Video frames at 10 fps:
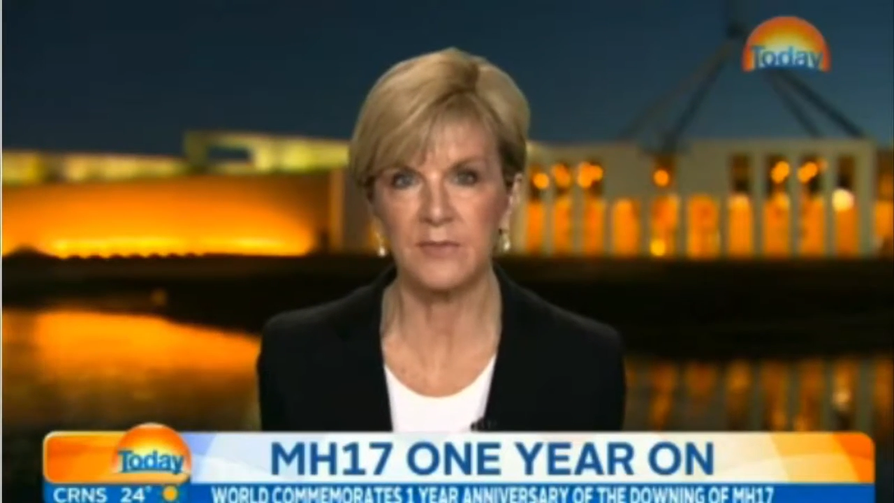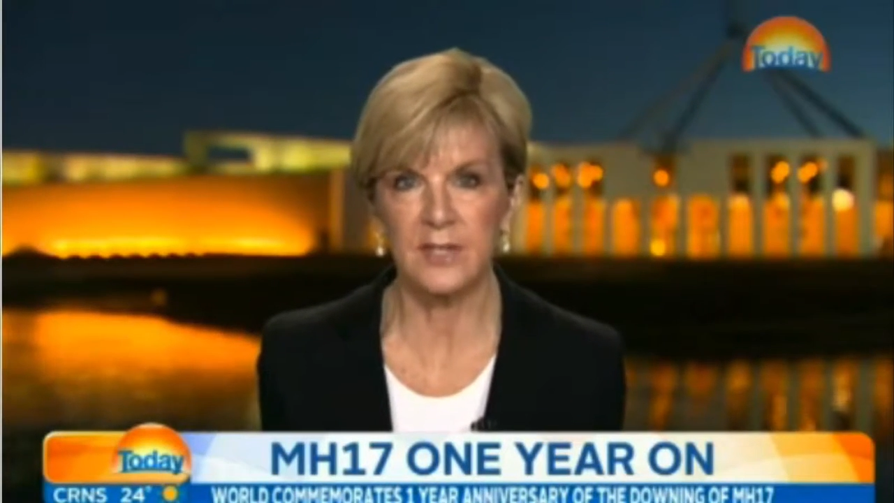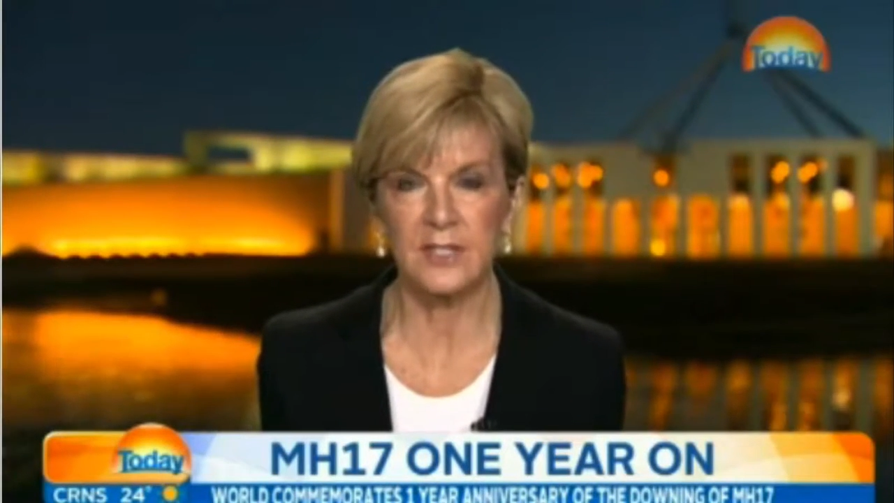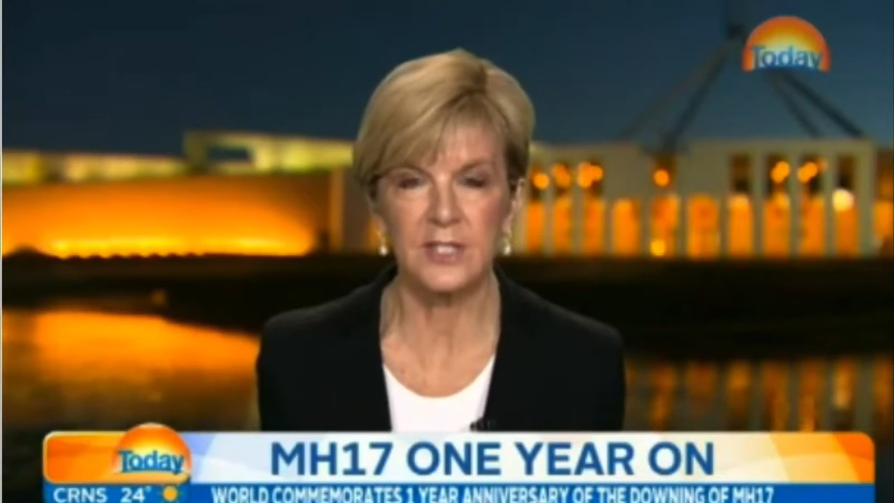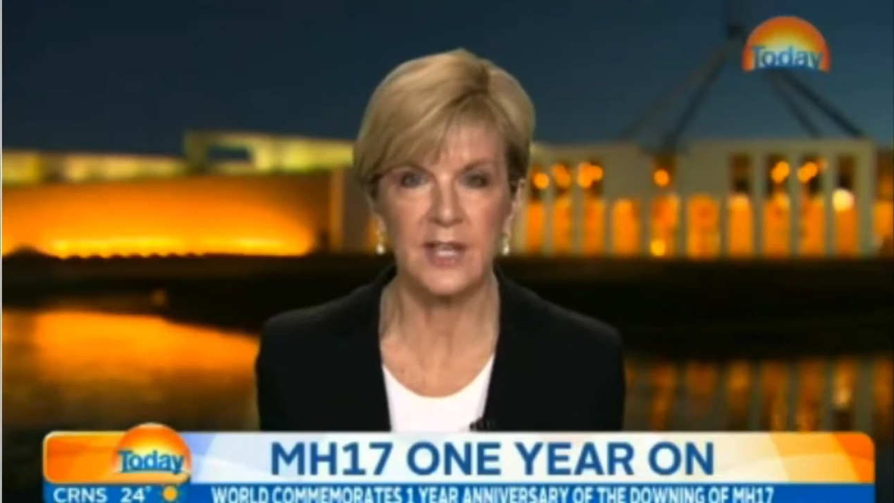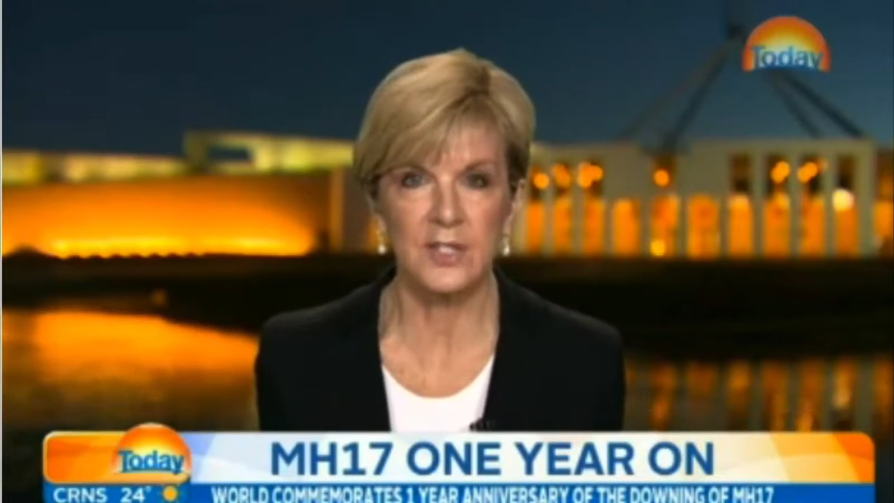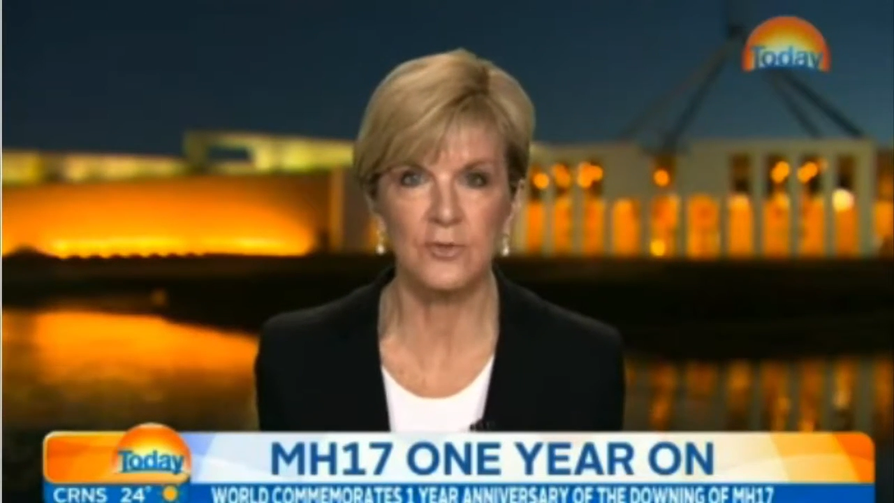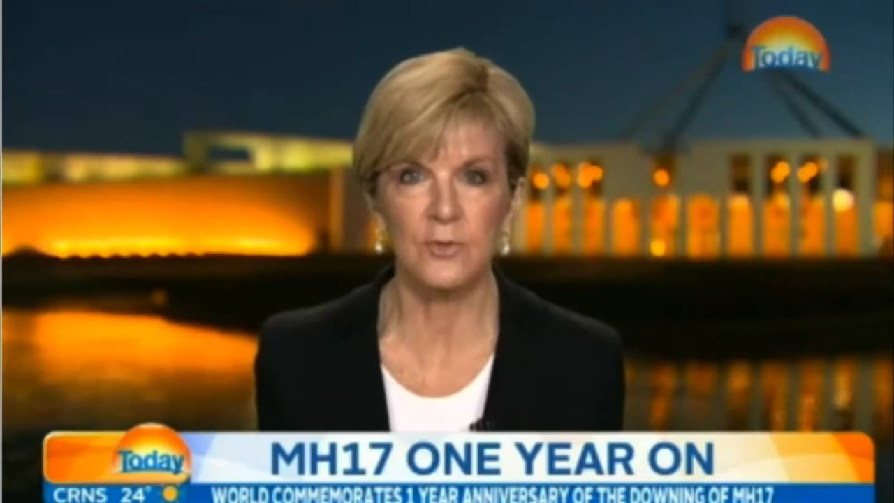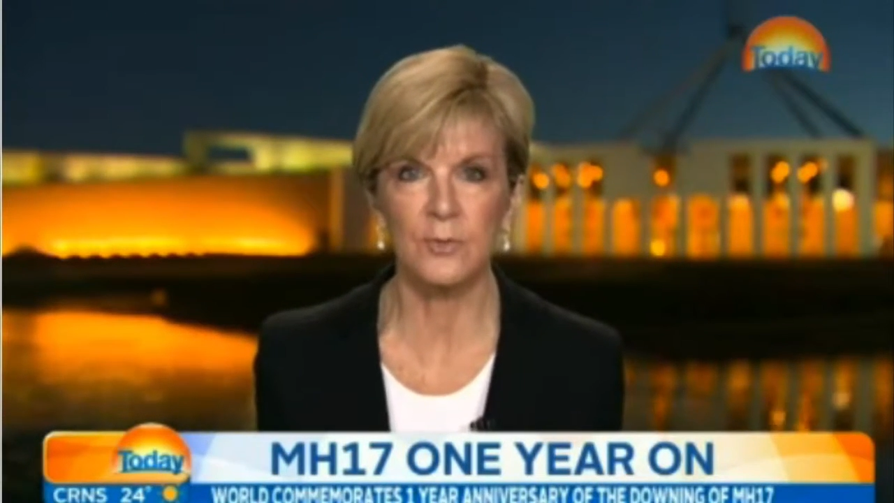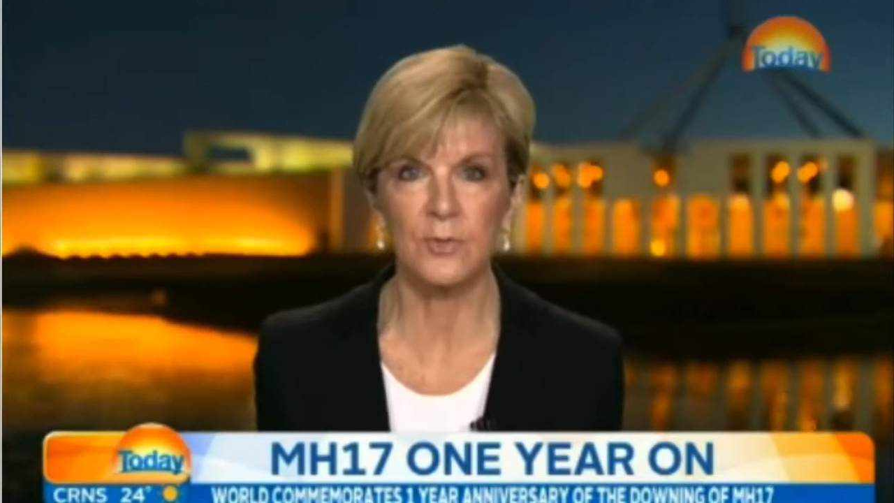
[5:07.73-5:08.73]
of an
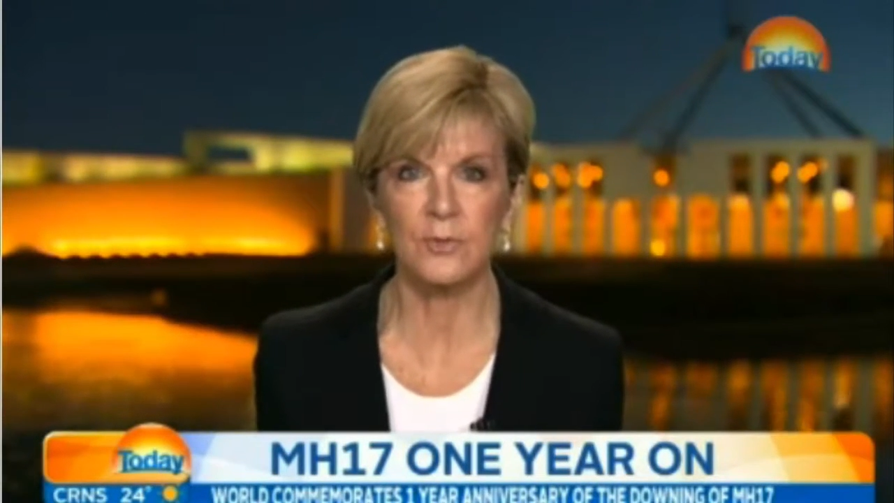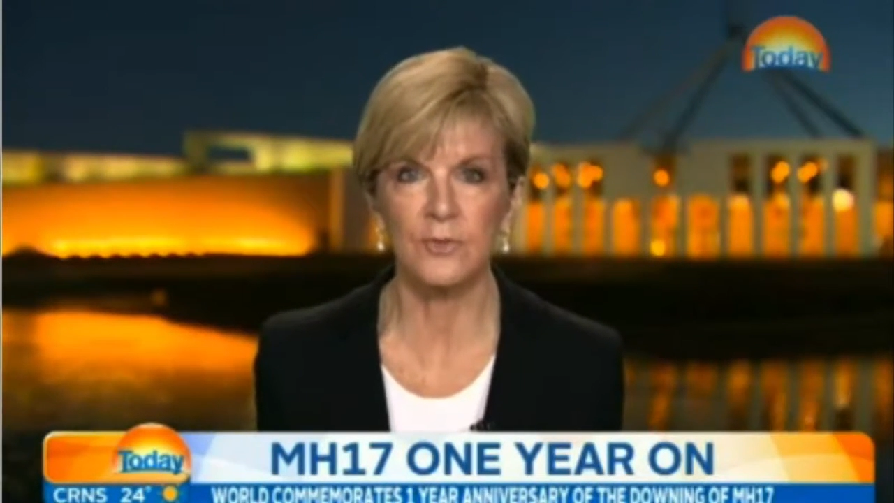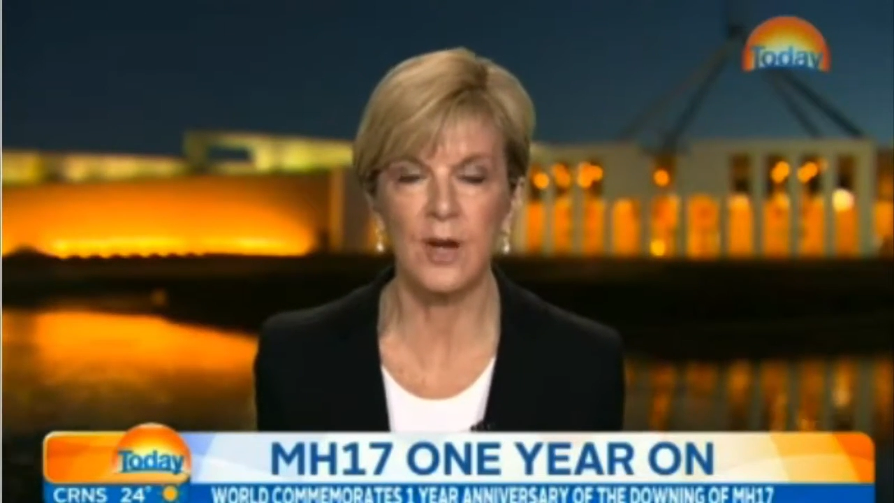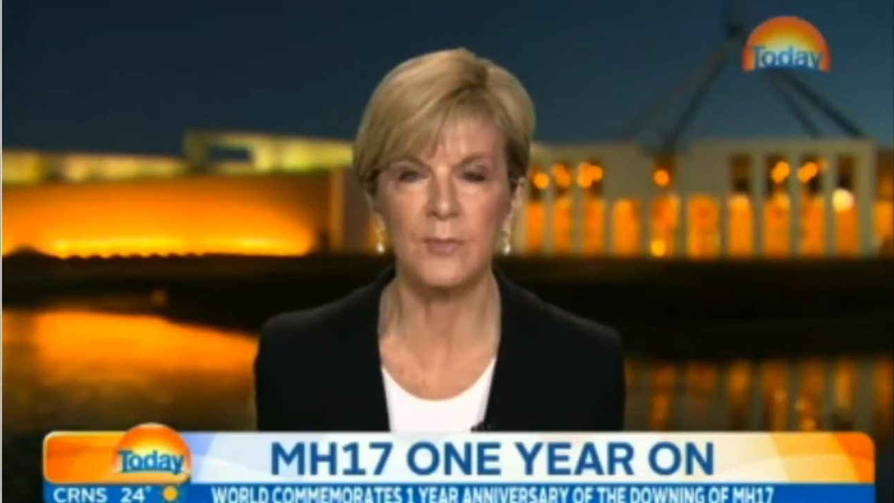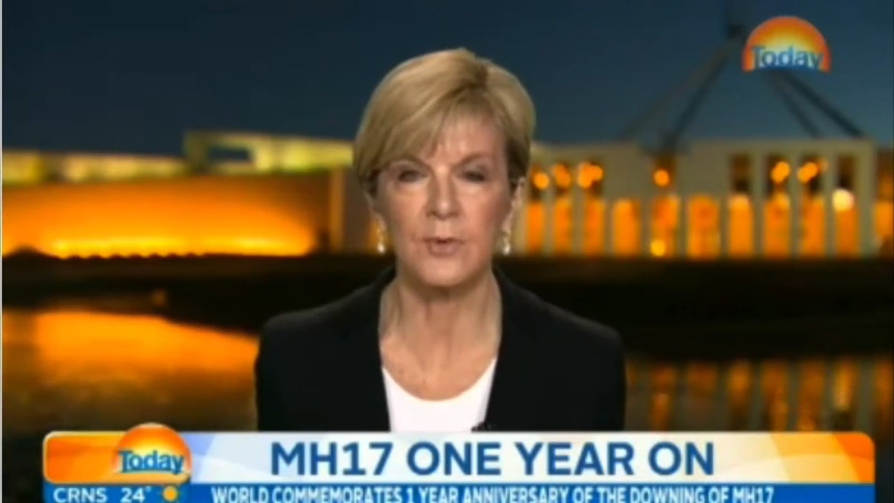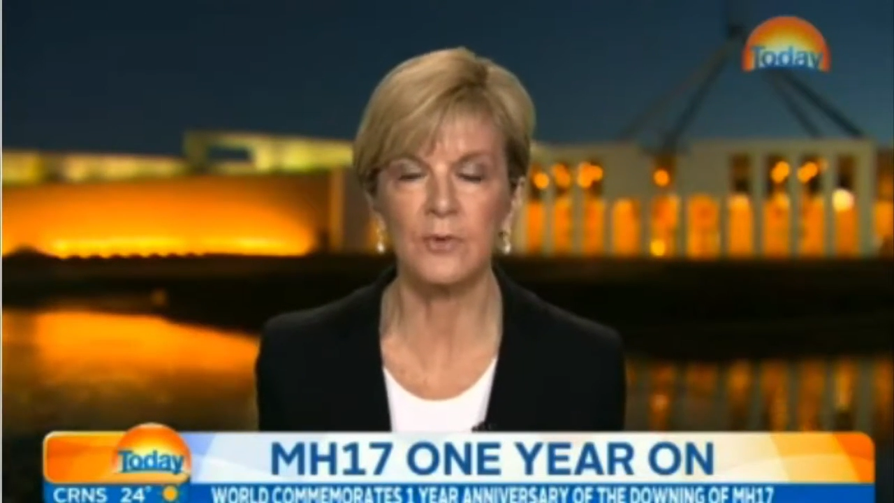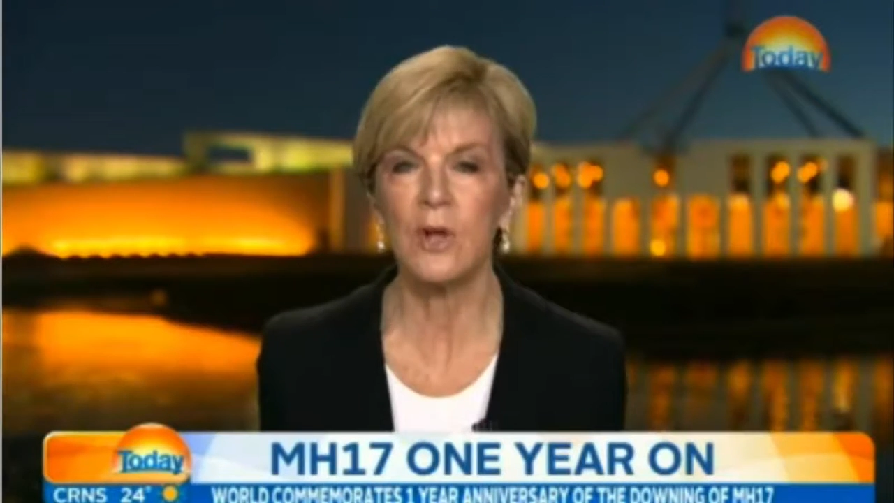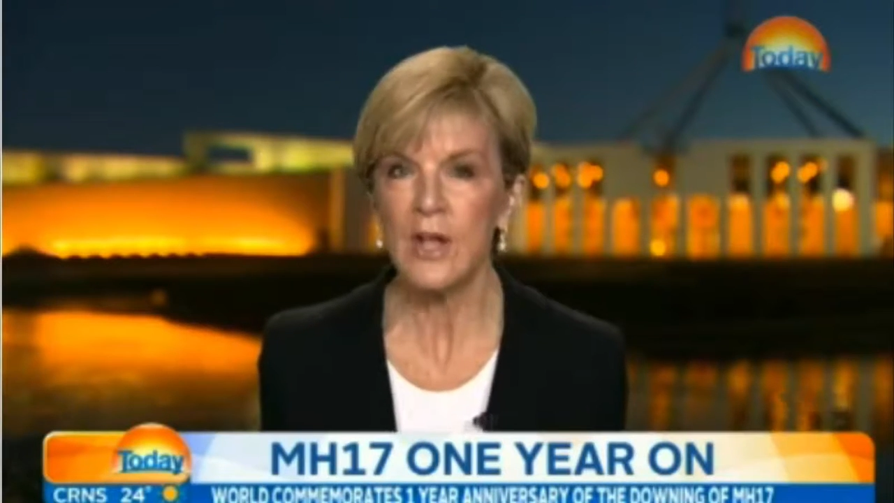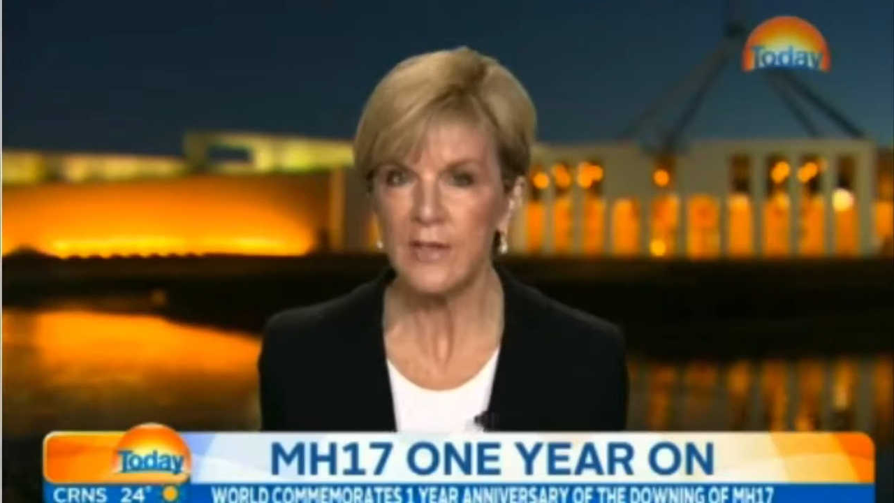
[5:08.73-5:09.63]
international criminal tribunal.